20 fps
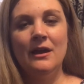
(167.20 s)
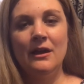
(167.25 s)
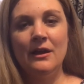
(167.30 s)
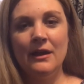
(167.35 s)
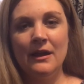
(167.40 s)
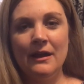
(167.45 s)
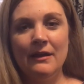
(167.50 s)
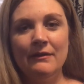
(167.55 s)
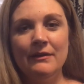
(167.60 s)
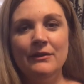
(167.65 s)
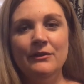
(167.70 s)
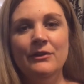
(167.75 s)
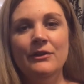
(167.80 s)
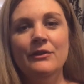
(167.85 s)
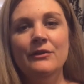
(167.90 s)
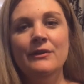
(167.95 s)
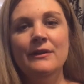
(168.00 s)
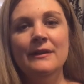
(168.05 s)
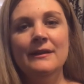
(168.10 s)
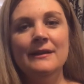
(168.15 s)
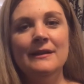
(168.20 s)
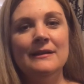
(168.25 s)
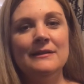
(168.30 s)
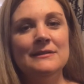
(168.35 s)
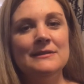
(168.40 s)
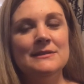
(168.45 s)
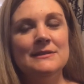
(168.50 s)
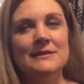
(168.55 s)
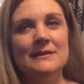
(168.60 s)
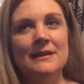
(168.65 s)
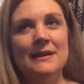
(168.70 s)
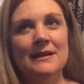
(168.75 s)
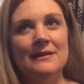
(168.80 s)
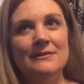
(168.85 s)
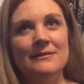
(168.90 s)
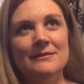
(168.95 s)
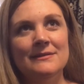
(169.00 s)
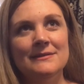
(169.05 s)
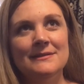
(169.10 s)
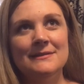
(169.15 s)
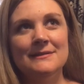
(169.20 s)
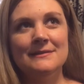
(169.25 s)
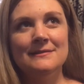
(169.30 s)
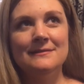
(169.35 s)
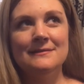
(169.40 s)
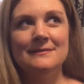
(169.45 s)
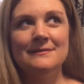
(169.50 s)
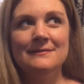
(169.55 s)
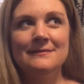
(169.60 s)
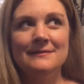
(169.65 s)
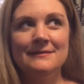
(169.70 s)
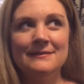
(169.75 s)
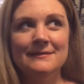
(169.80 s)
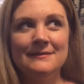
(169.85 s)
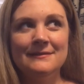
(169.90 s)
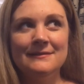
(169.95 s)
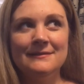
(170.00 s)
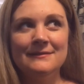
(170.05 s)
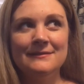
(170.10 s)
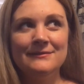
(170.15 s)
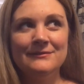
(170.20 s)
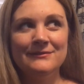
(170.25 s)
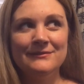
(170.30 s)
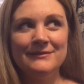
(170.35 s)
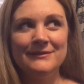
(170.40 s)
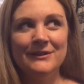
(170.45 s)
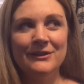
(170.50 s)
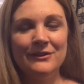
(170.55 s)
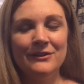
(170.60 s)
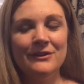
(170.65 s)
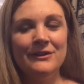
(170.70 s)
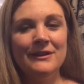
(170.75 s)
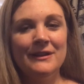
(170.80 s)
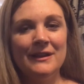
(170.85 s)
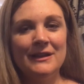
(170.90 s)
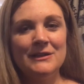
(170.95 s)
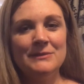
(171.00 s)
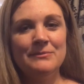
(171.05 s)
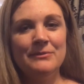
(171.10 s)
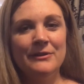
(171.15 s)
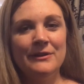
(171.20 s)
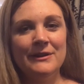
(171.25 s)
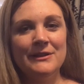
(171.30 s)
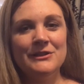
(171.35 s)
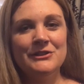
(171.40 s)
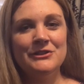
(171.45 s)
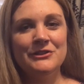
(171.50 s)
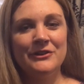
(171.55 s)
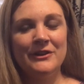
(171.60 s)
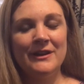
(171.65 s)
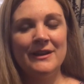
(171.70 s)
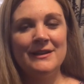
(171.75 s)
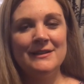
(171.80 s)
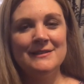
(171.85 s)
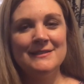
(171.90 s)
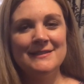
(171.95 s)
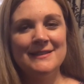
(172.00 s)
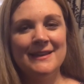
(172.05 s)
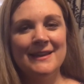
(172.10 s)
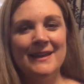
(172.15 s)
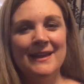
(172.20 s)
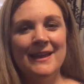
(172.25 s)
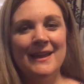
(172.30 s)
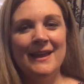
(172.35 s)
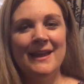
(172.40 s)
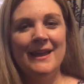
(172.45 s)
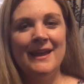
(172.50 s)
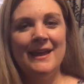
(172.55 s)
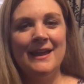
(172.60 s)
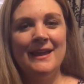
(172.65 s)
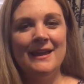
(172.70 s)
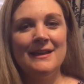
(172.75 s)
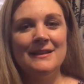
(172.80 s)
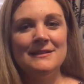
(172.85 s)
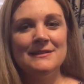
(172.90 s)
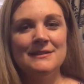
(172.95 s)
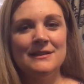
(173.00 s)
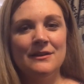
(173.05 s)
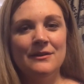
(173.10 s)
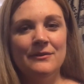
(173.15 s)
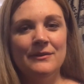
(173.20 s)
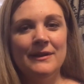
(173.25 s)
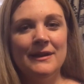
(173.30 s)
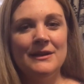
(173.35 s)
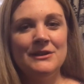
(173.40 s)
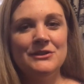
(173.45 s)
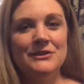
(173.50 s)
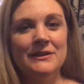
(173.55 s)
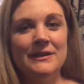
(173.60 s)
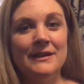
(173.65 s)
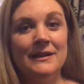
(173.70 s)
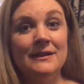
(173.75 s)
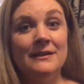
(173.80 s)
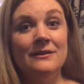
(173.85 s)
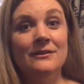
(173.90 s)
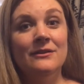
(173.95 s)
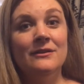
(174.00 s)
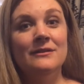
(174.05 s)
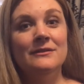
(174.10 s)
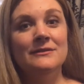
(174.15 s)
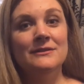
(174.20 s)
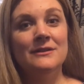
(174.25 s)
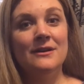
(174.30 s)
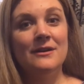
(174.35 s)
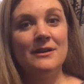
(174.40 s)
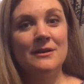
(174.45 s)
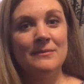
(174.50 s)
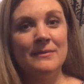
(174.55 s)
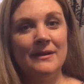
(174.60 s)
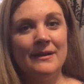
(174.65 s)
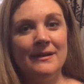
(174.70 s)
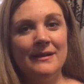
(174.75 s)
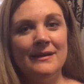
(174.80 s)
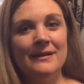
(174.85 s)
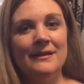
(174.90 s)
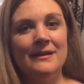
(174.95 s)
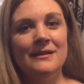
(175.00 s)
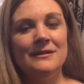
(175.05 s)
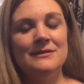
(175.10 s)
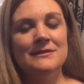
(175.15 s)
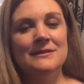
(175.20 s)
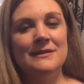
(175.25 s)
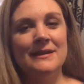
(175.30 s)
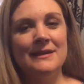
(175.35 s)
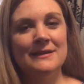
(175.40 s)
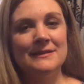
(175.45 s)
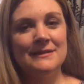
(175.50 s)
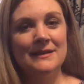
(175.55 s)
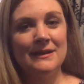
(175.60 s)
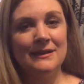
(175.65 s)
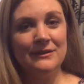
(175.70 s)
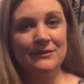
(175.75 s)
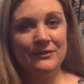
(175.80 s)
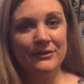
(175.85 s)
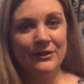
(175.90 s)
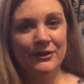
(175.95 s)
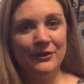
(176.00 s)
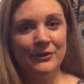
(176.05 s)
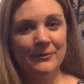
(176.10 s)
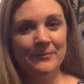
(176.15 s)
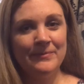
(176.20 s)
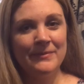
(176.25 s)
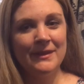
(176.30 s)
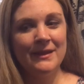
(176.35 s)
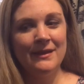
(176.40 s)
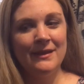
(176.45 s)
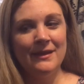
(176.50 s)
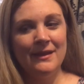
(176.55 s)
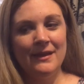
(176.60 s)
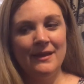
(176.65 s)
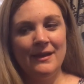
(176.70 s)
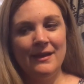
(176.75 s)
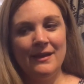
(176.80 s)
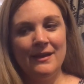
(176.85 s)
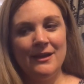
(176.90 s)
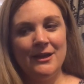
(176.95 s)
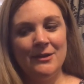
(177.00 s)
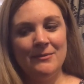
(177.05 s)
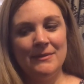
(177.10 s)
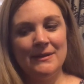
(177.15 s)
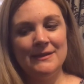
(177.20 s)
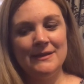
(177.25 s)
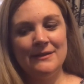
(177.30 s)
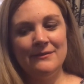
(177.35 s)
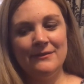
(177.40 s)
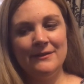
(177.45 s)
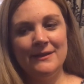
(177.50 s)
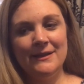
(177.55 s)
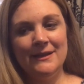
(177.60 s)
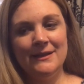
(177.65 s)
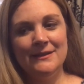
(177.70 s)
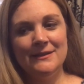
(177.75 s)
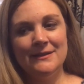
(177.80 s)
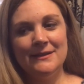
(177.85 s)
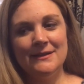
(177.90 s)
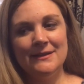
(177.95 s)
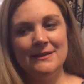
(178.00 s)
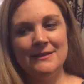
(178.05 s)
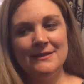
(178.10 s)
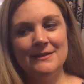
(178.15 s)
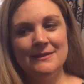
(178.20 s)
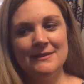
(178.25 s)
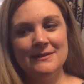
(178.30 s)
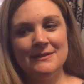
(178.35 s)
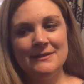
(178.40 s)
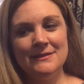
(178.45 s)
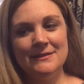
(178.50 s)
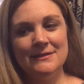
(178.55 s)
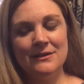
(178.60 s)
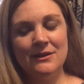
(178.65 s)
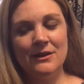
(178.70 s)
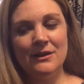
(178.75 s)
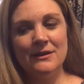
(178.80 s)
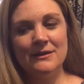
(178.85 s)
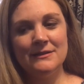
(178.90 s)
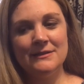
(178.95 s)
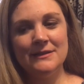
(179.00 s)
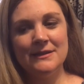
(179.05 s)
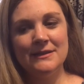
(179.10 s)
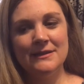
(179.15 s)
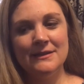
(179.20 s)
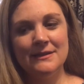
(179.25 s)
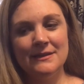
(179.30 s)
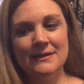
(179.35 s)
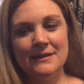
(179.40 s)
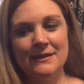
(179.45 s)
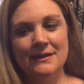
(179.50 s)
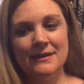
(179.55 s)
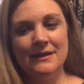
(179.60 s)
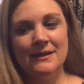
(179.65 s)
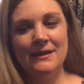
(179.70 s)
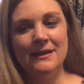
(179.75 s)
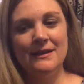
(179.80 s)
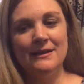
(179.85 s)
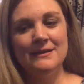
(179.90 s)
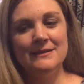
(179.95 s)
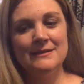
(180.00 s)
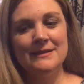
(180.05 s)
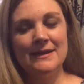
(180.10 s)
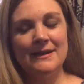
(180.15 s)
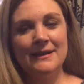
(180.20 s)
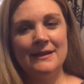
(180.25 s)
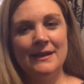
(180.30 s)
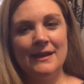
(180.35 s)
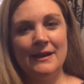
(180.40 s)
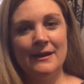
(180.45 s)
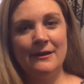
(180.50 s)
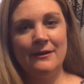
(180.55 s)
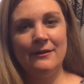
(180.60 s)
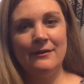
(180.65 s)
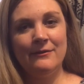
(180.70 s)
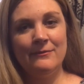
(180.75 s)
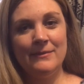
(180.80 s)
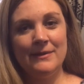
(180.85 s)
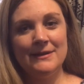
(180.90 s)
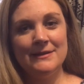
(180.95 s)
"How are you doing?" And I told her that I was pretty stressed, and so we actually had a long talk about it and those things I can do. I definitely need to start taking care of